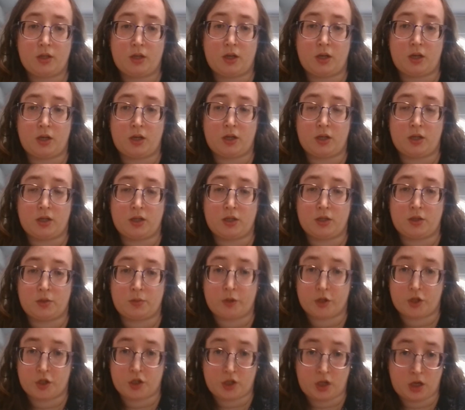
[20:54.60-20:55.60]
the
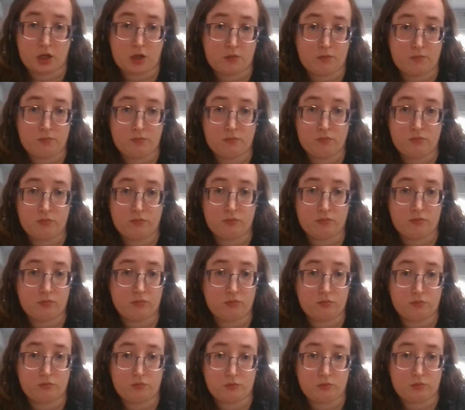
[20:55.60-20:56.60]
Switch game,
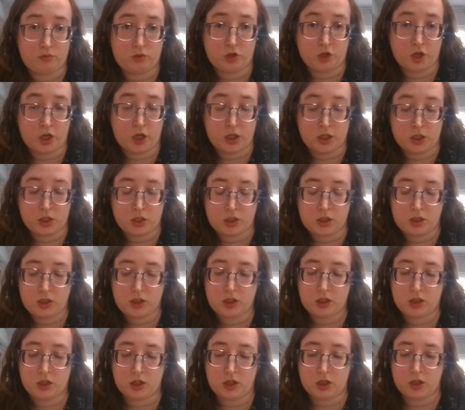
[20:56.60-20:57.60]

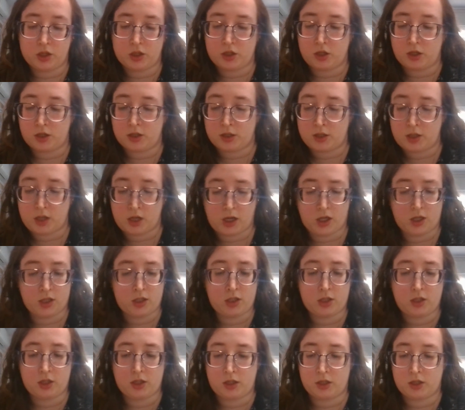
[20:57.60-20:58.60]
Gens
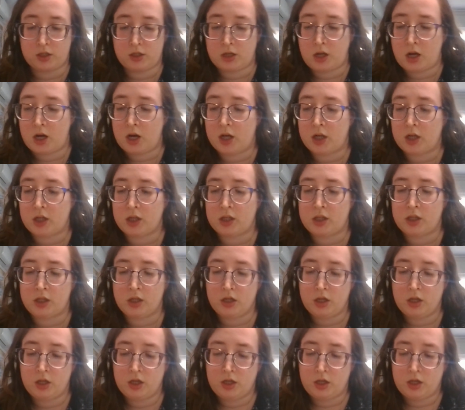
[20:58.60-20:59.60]
8 and 9,